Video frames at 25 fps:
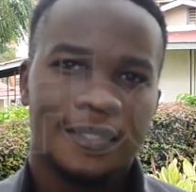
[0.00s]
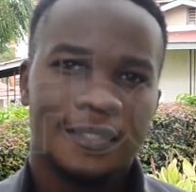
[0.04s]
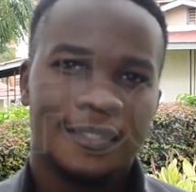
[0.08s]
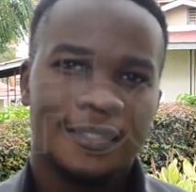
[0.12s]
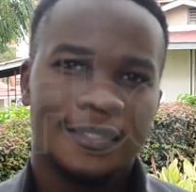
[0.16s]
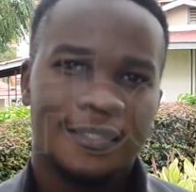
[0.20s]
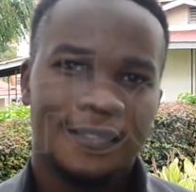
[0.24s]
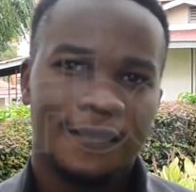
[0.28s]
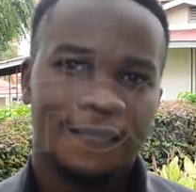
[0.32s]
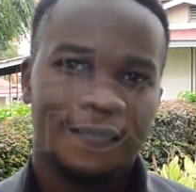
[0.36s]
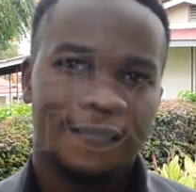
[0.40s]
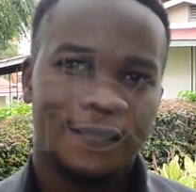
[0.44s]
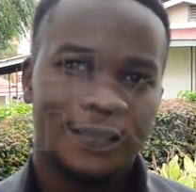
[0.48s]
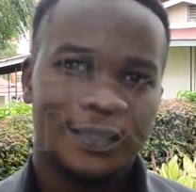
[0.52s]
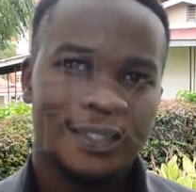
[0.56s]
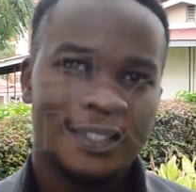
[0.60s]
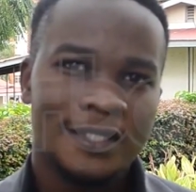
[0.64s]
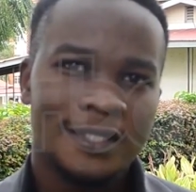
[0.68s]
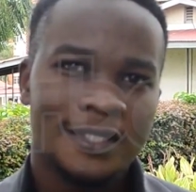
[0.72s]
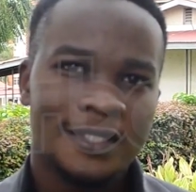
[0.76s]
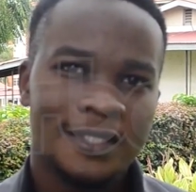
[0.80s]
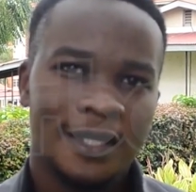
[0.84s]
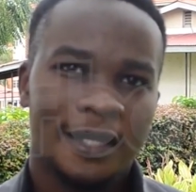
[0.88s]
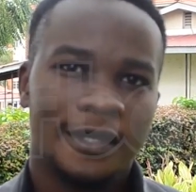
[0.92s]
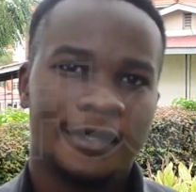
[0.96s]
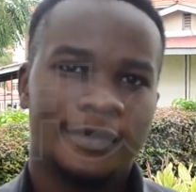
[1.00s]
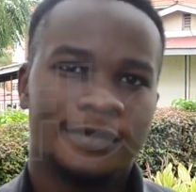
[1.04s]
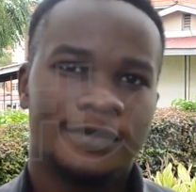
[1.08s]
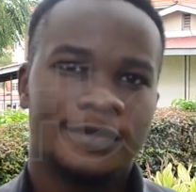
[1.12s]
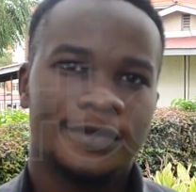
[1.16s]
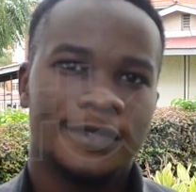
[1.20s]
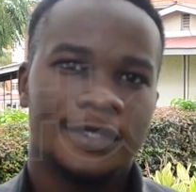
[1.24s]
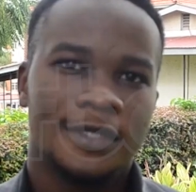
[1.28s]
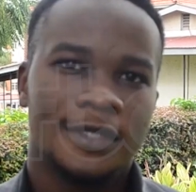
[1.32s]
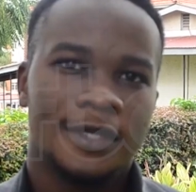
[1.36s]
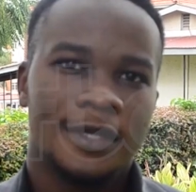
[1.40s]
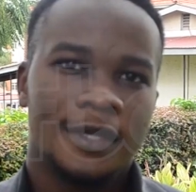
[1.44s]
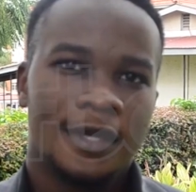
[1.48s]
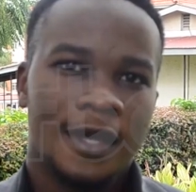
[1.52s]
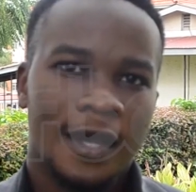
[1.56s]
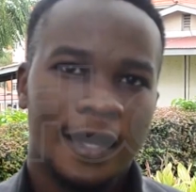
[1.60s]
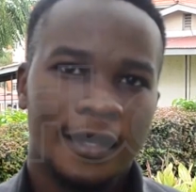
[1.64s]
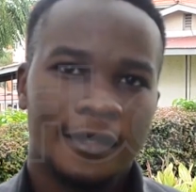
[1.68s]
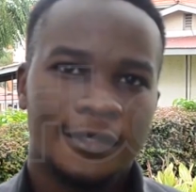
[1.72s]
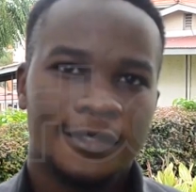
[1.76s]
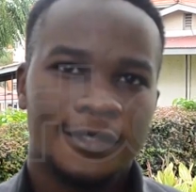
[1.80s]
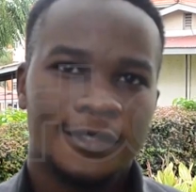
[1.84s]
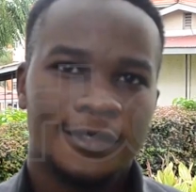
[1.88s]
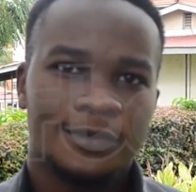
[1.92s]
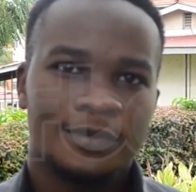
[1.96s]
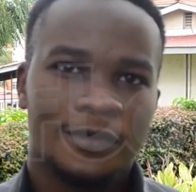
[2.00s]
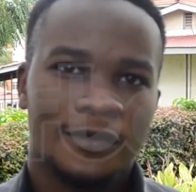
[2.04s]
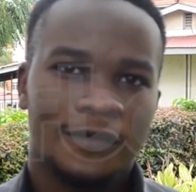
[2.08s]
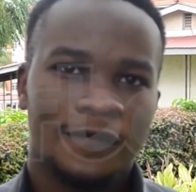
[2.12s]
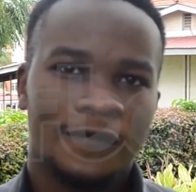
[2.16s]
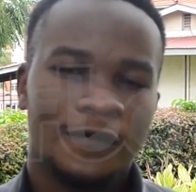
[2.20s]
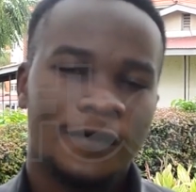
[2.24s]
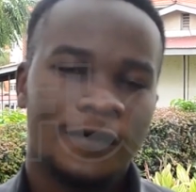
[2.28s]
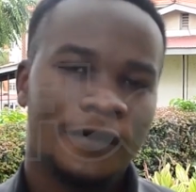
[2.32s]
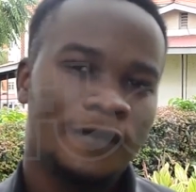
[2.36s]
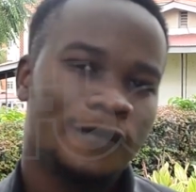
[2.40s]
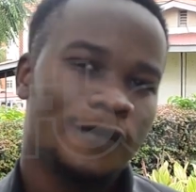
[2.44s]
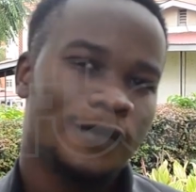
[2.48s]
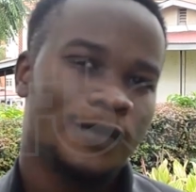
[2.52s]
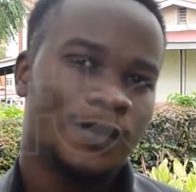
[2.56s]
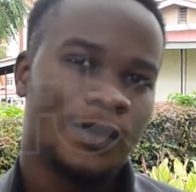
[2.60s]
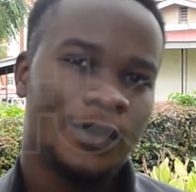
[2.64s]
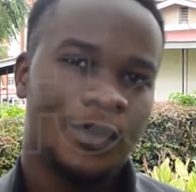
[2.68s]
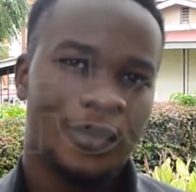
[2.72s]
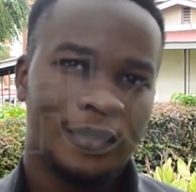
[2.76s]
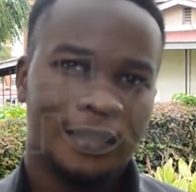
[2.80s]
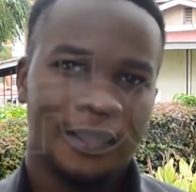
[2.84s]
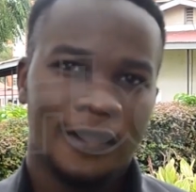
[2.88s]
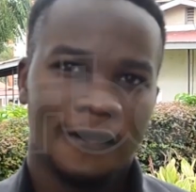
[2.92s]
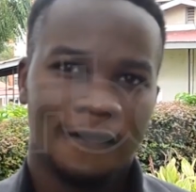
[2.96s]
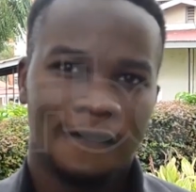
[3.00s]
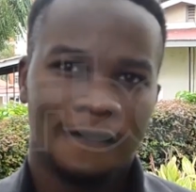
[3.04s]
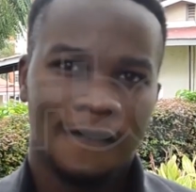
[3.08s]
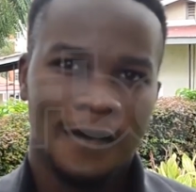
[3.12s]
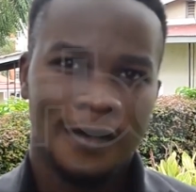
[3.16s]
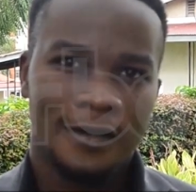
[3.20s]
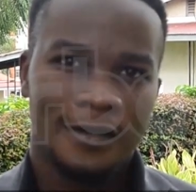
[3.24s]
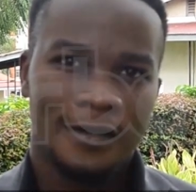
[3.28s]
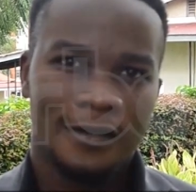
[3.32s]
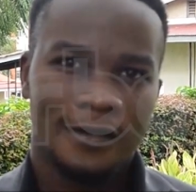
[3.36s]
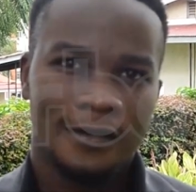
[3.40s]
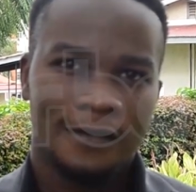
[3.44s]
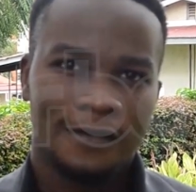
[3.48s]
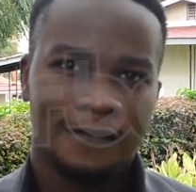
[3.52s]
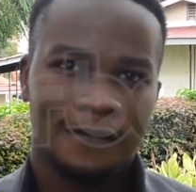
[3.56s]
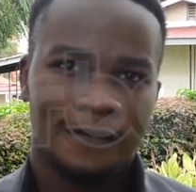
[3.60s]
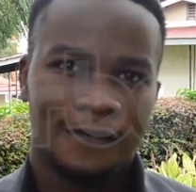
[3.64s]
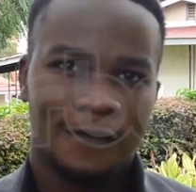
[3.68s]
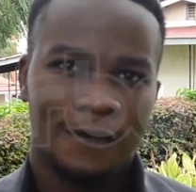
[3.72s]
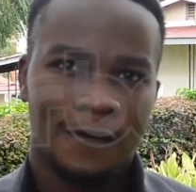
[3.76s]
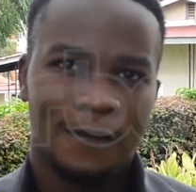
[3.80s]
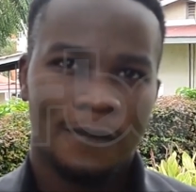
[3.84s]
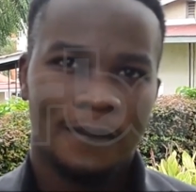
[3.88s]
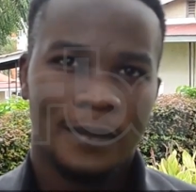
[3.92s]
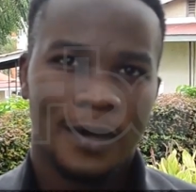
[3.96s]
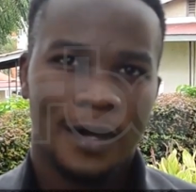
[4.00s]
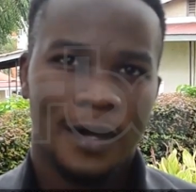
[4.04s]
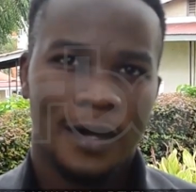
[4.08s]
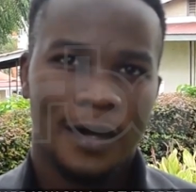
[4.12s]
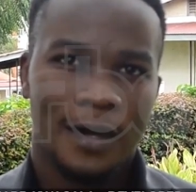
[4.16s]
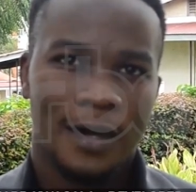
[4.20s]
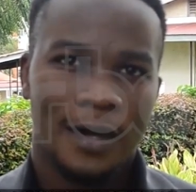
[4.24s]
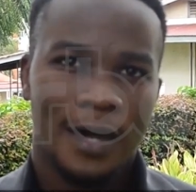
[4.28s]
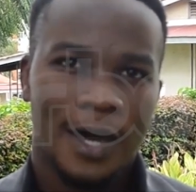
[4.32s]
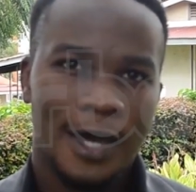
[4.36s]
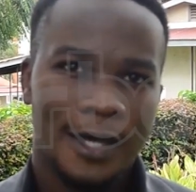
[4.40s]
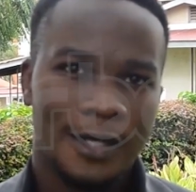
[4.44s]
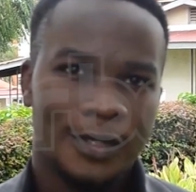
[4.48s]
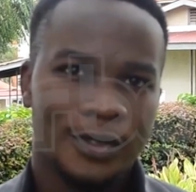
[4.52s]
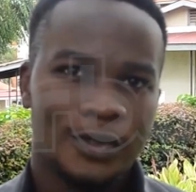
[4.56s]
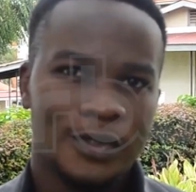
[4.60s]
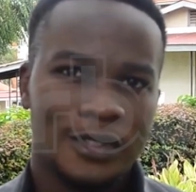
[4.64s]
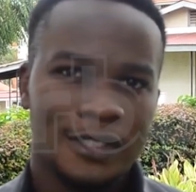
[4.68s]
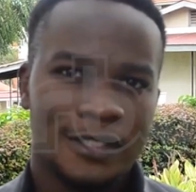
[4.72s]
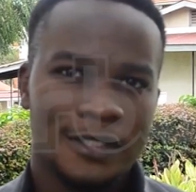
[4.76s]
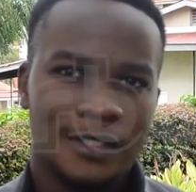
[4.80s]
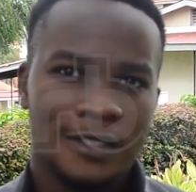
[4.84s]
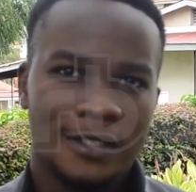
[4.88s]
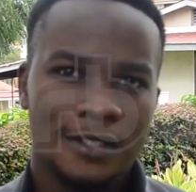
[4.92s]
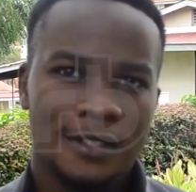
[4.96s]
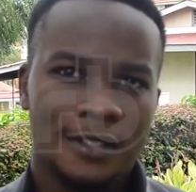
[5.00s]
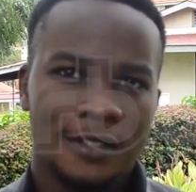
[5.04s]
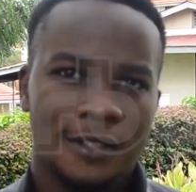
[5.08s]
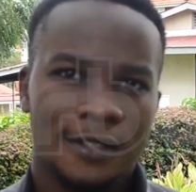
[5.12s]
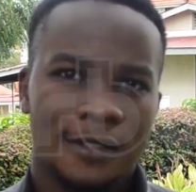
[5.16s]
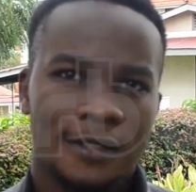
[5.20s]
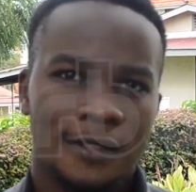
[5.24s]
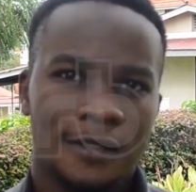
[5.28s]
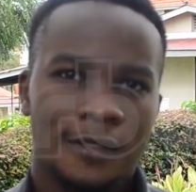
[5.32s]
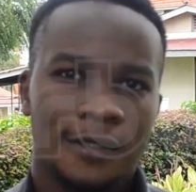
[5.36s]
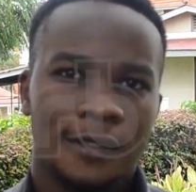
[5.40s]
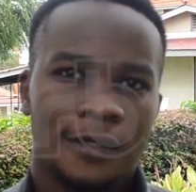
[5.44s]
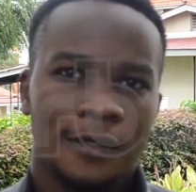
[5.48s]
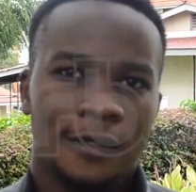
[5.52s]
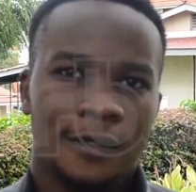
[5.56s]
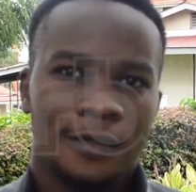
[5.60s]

That is a 14 times X before even we got the funding from IUCEA.